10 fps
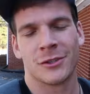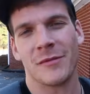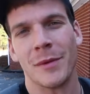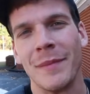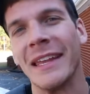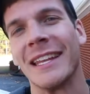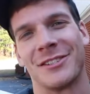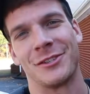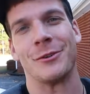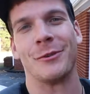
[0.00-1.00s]
So I've been meaning
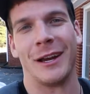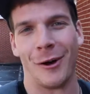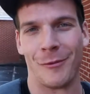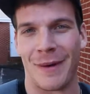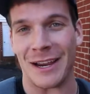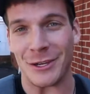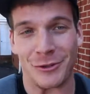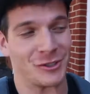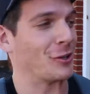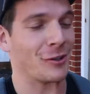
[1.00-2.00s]
to help my new
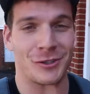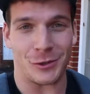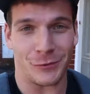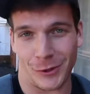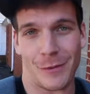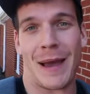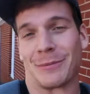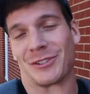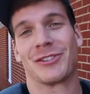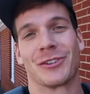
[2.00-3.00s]
church, Eufola
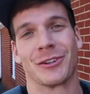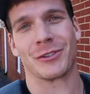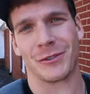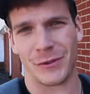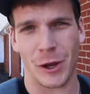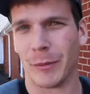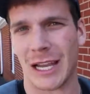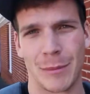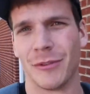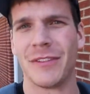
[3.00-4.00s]
Baptist Church, film a
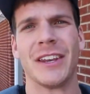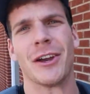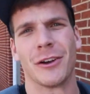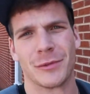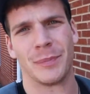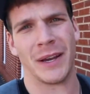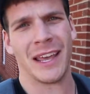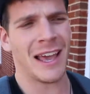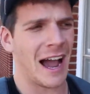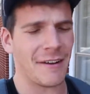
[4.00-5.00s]
couple videos, but
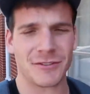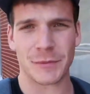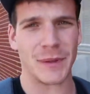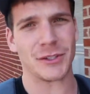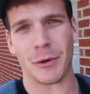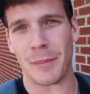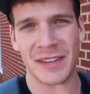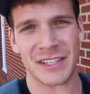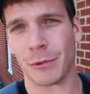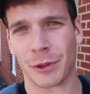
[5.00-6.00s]
I've just been so
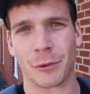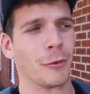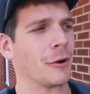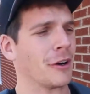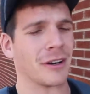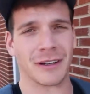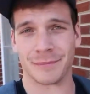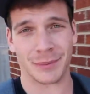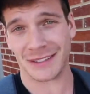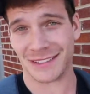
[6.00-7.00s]
busy with work.
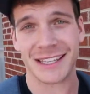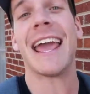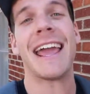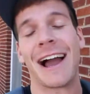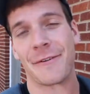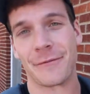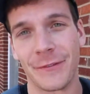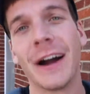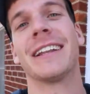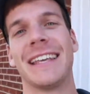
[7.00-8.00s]
But today I
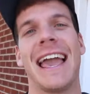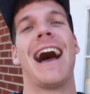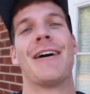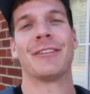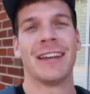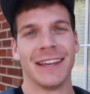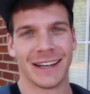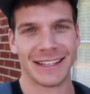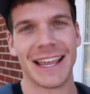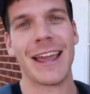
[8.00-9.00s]
finally have
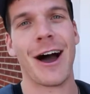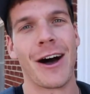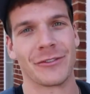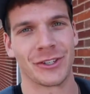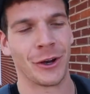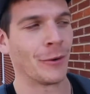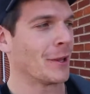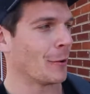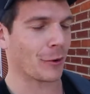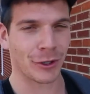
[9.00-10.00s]
a day off, so
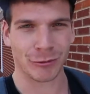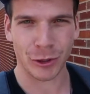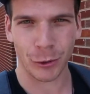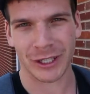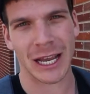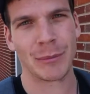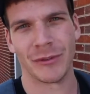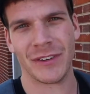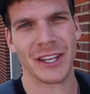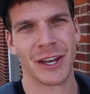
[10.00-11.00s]
we're gonna record a couple
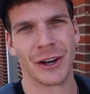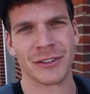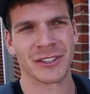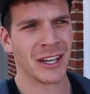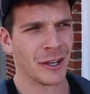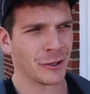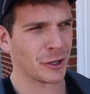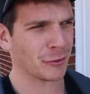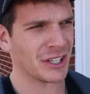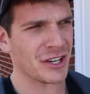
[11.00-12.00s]
videos.
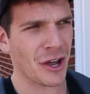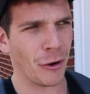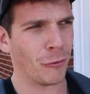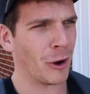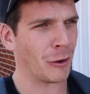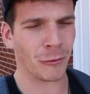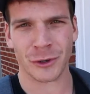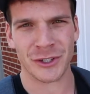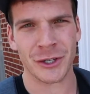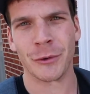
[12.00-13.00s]
Don't really know what
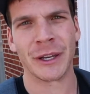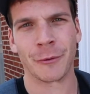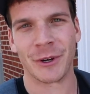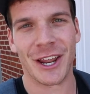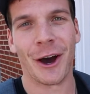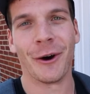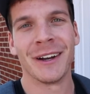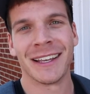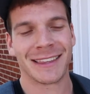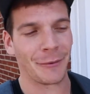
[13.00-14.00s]
we're doing. We know
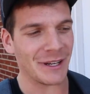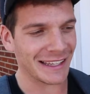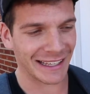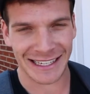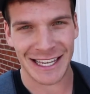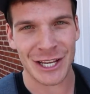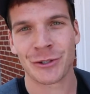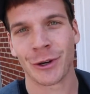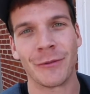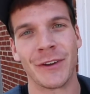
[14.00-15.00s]
that we need like an
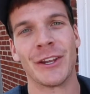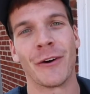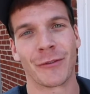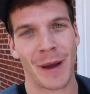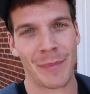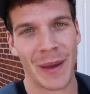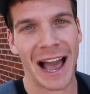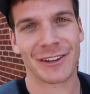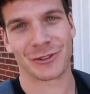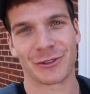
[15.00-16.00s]
intro video for my
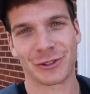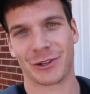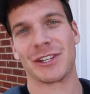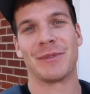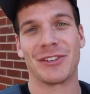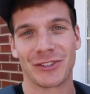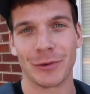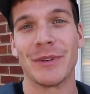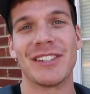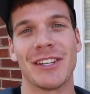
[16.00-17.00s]
pastor's Christmas
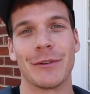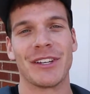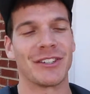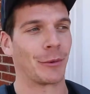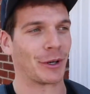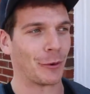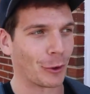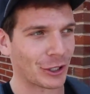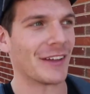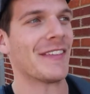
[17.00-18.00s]
sermon series, so we're gonna
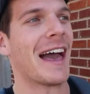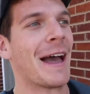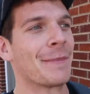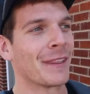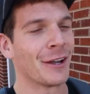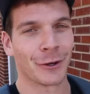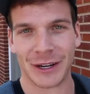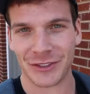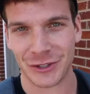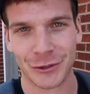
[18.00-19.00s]
work on that,
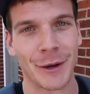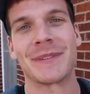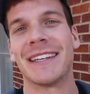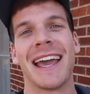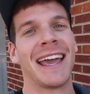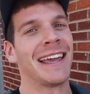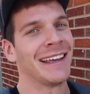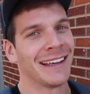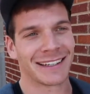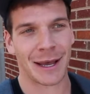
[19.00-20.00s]
write the script today,
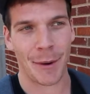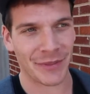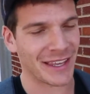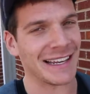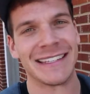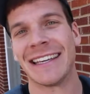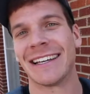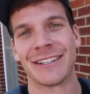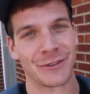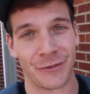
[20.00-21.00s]
come up with the
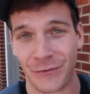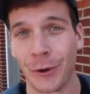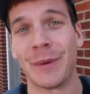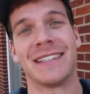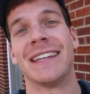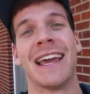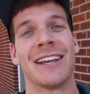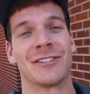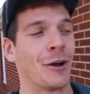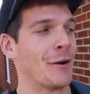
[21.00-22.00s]
ideas, film it today.
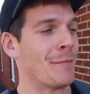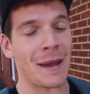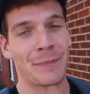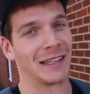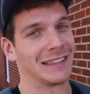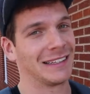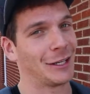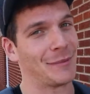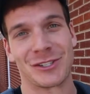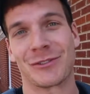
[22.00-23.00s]
So it might be a
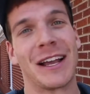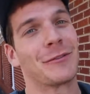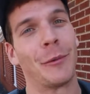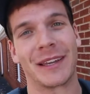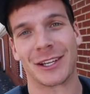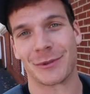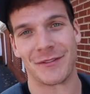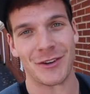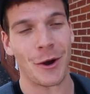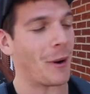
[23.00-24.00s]
little bit stressful because we
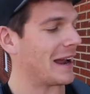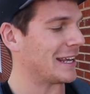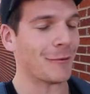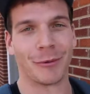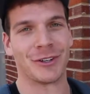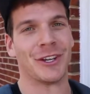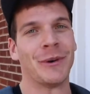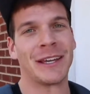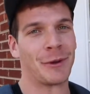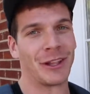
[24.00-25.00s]
have no idea what we're
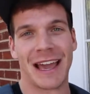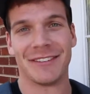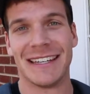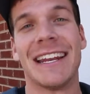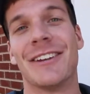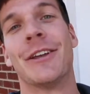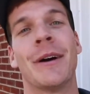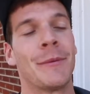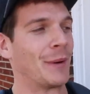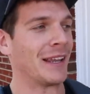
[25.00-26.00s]
doing. We only have a day to do
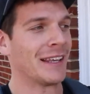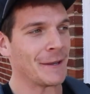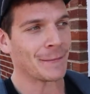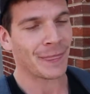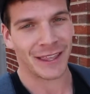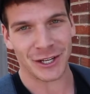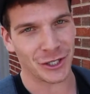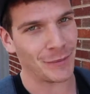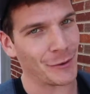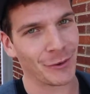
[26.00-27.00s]
it, but it
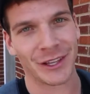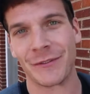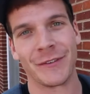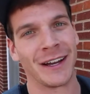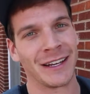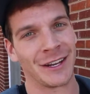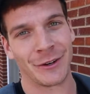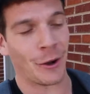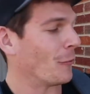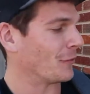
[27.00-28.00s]
should be really fun
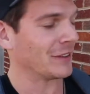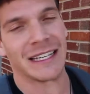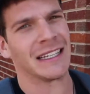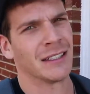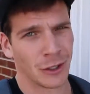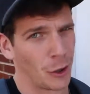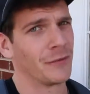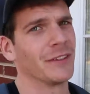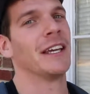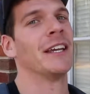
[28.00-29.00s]
and hopefully,
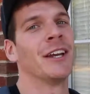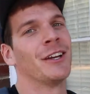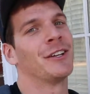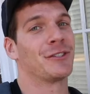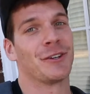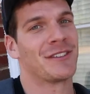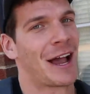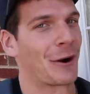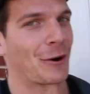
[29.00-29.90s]
hopefully, turns out